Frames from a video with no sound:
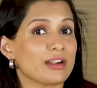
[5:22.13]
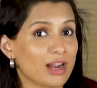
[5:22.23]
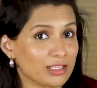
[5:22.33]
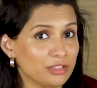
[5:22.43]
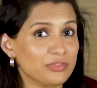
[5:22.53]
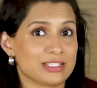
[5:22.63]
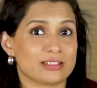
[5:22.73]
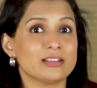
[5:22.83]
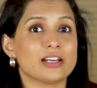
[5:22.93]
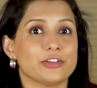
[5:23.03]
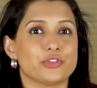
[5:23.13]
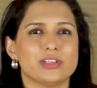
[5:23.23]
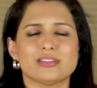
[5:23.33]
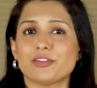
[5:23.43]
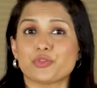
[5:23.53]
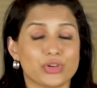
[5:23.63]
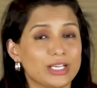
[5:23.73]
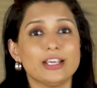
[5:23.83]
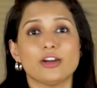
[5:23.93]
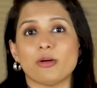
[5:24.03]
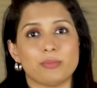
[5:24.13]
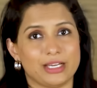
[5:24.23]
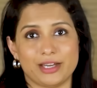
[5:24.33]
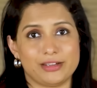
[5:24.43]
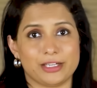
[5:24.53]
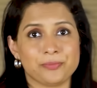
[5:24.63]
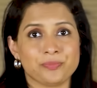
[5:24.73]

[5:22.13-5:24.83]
and other Western countries are really complicated.